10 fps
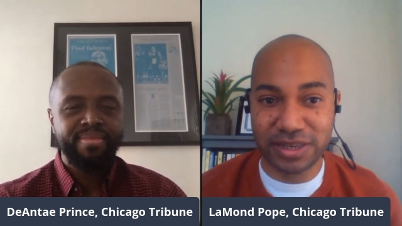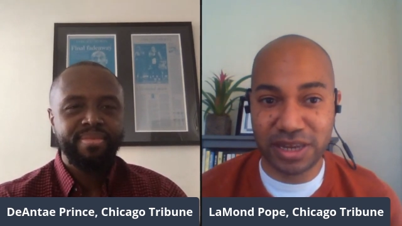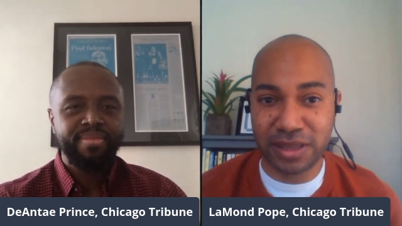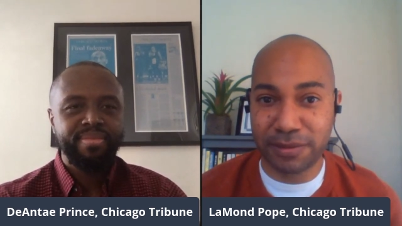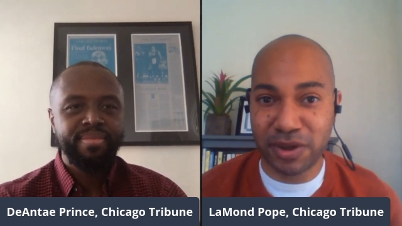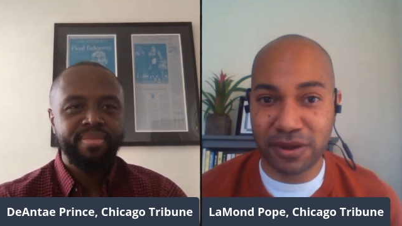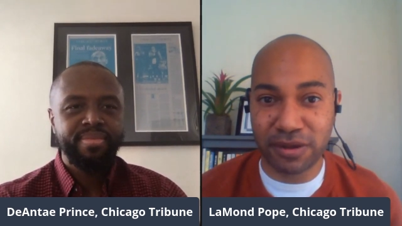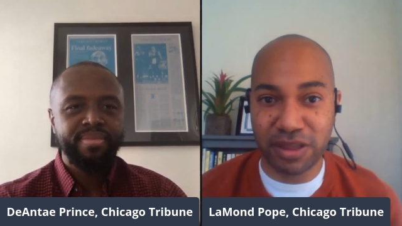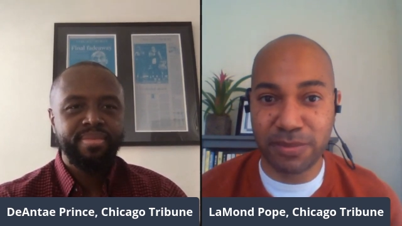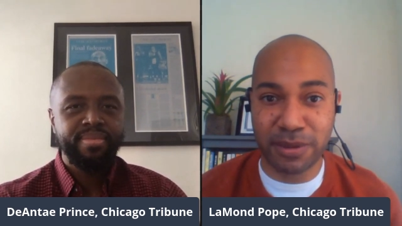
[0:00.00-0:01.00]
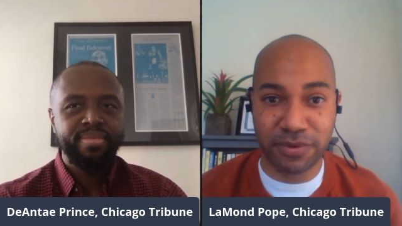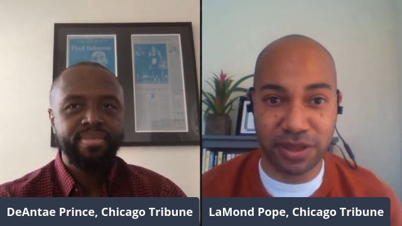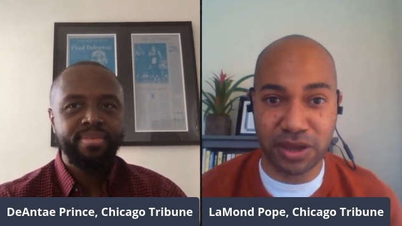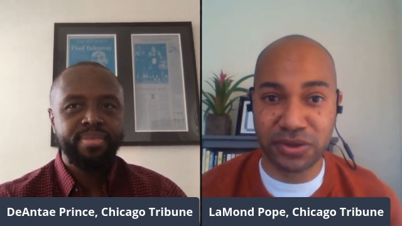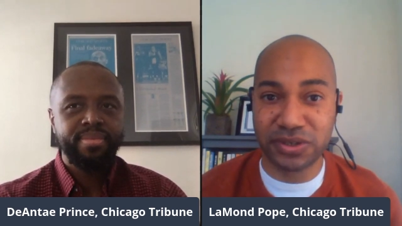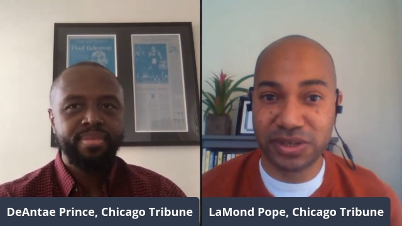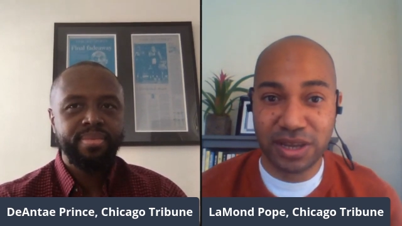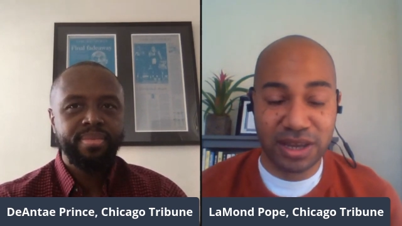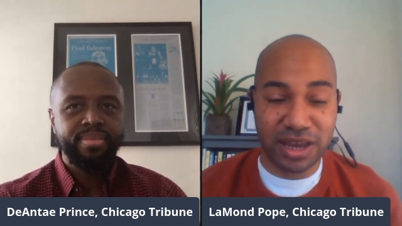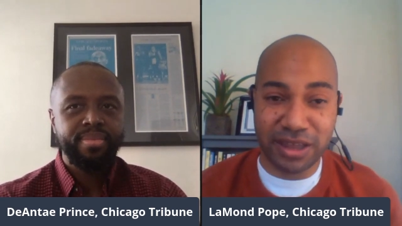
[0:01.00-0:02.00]
Speaker 1: to see the ball club up close.
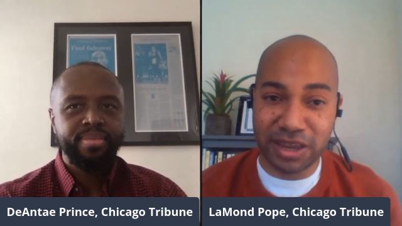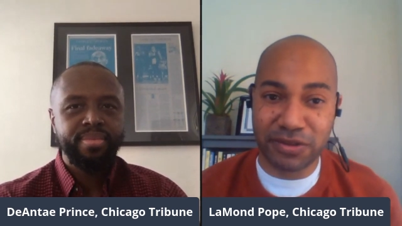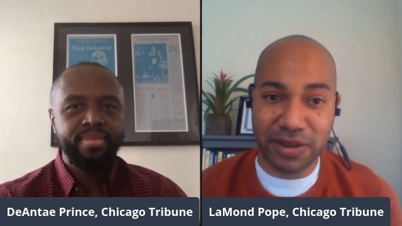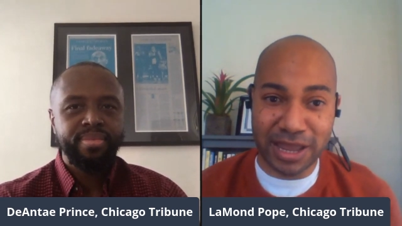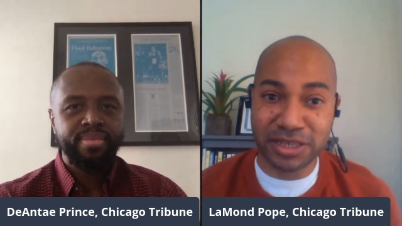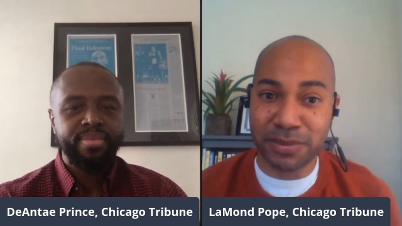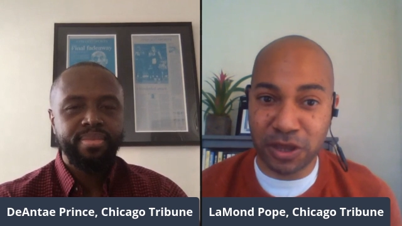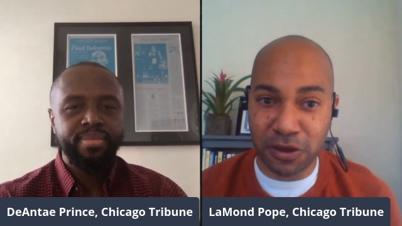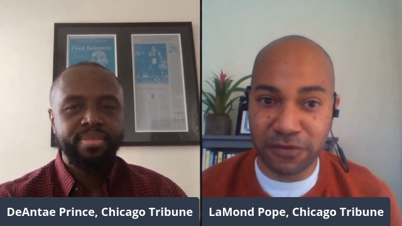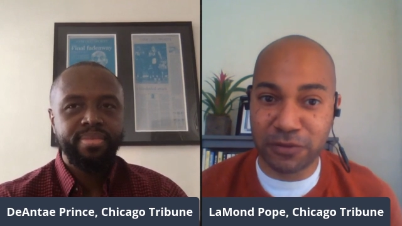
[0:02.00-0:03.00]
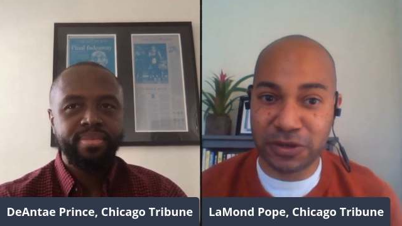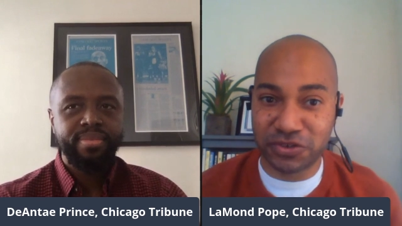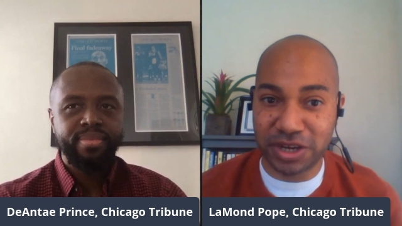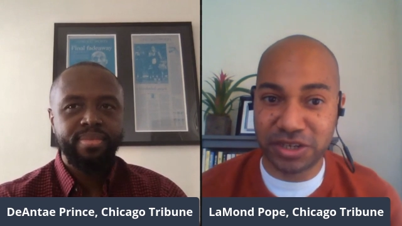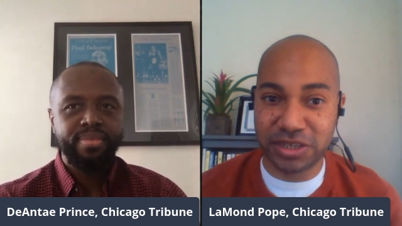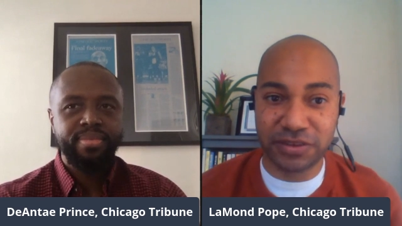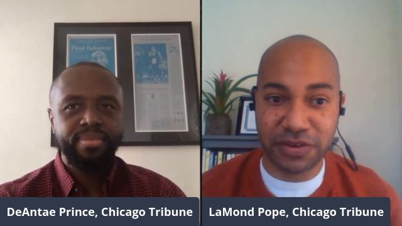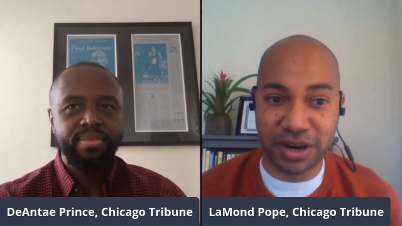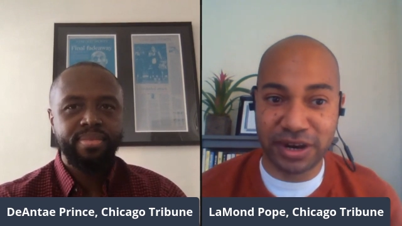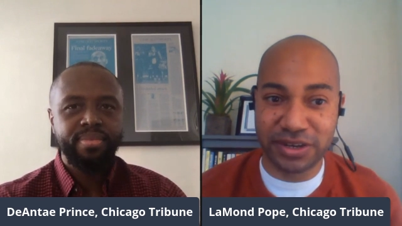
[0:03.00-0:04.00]
Uh, you know, had some COVID restrictions
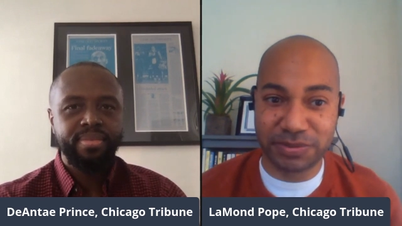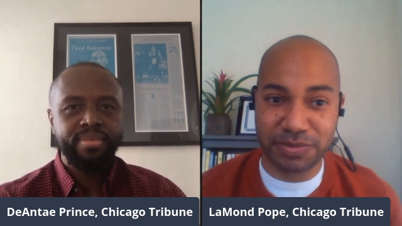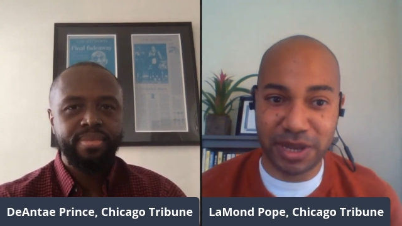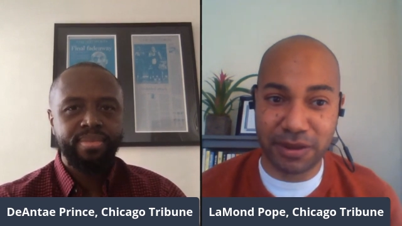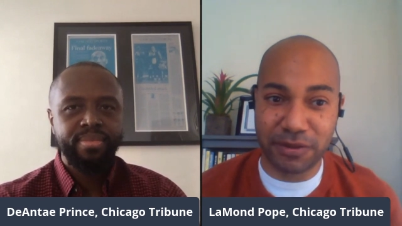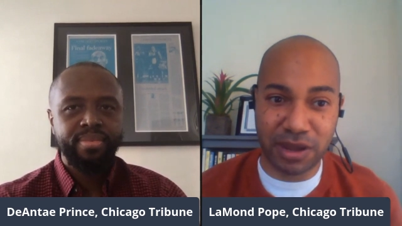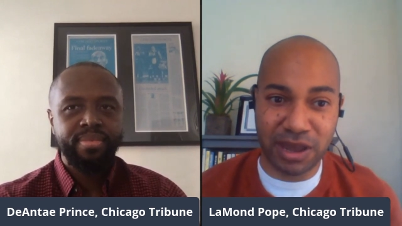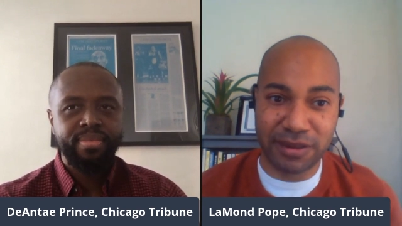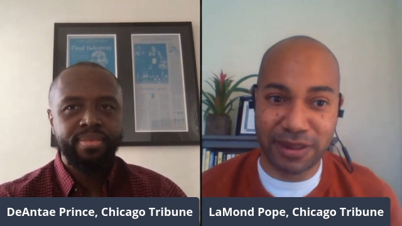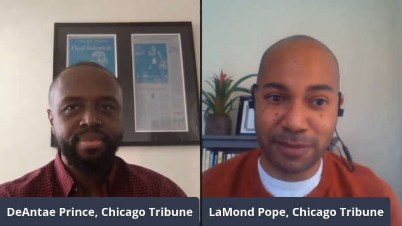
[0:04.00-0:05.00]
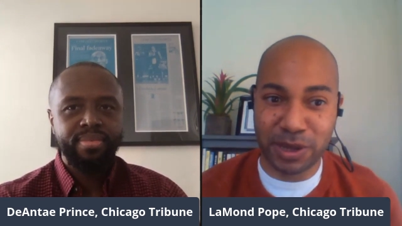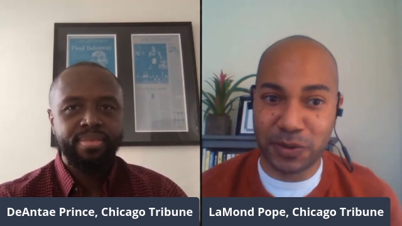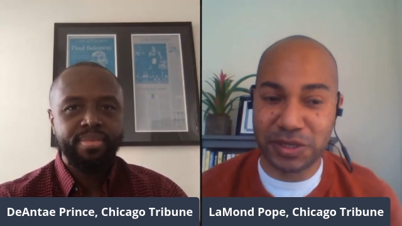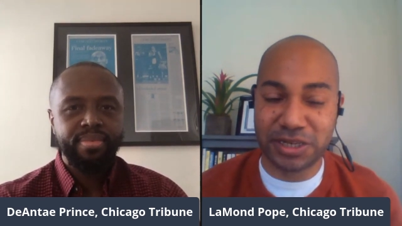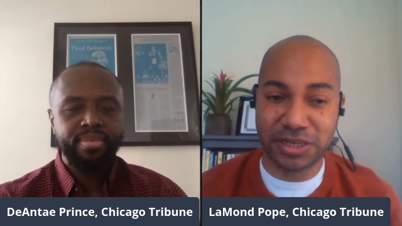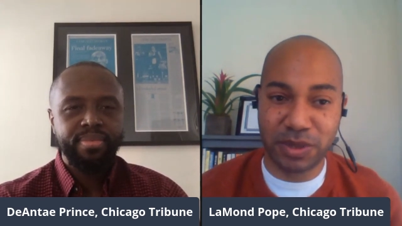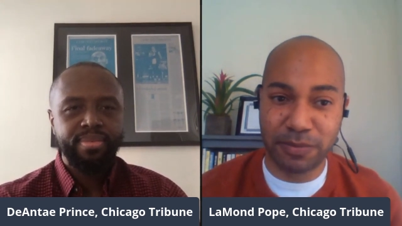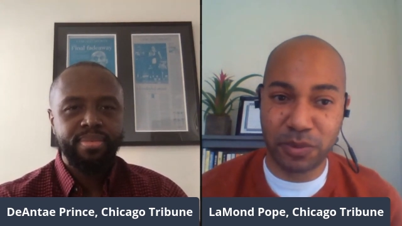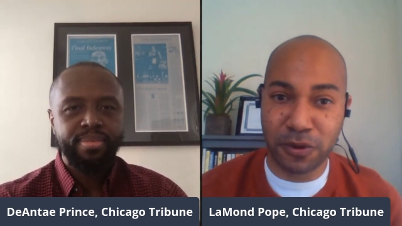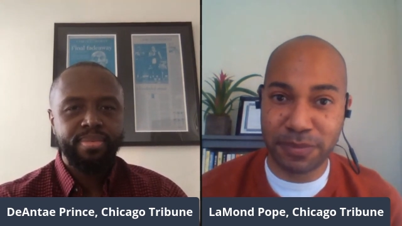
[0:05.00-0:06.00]
as far as be, uh, not being able to see some
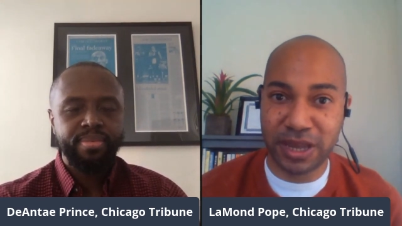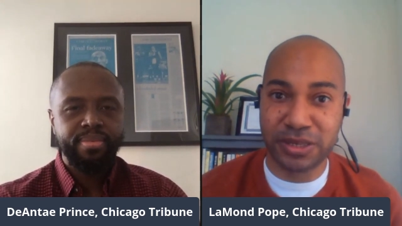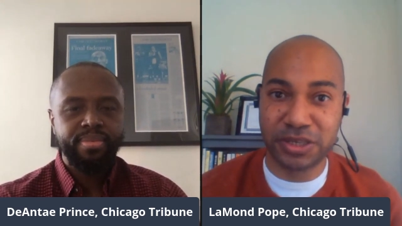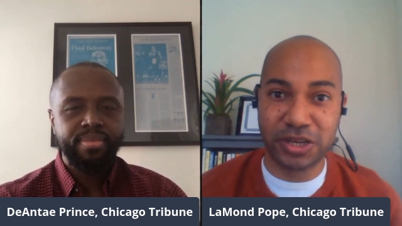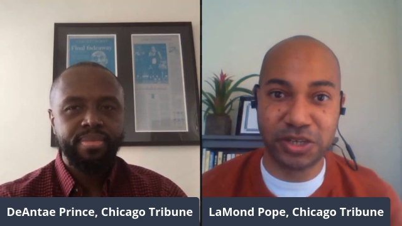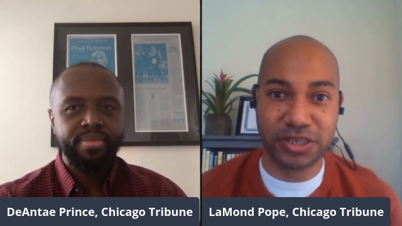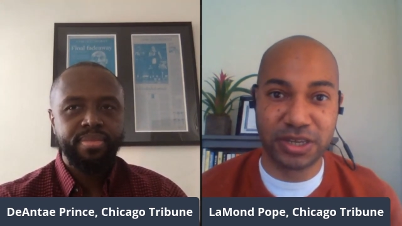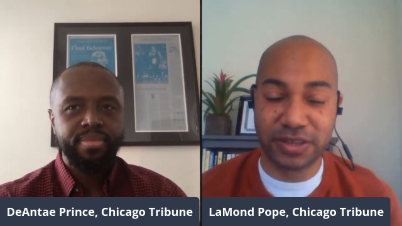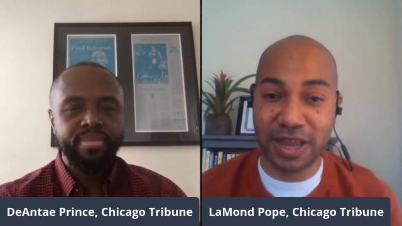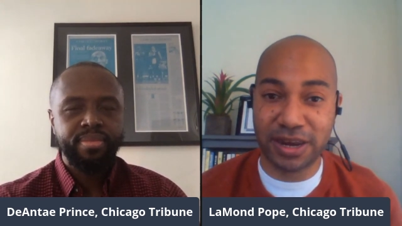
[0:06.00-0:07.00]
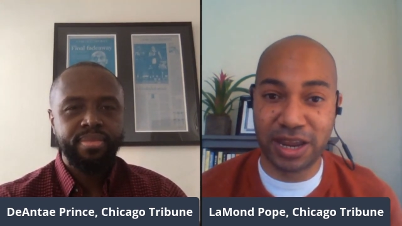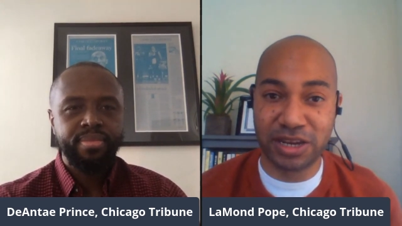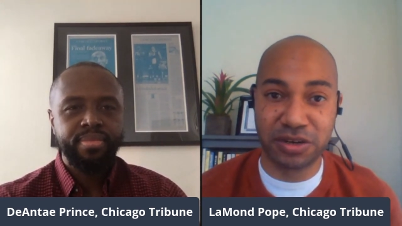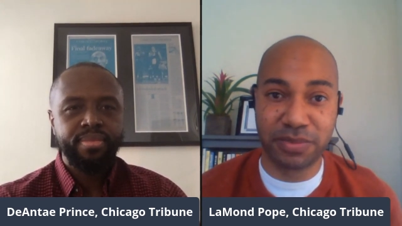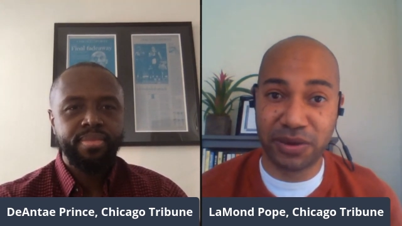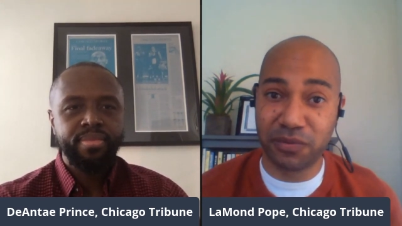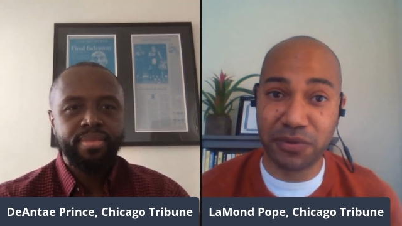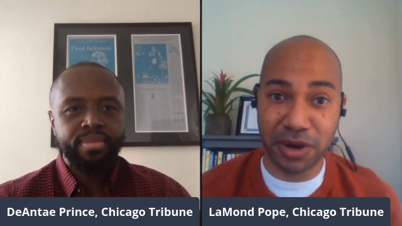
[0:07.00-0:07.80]
of the bullpen sessions, things of that nature. But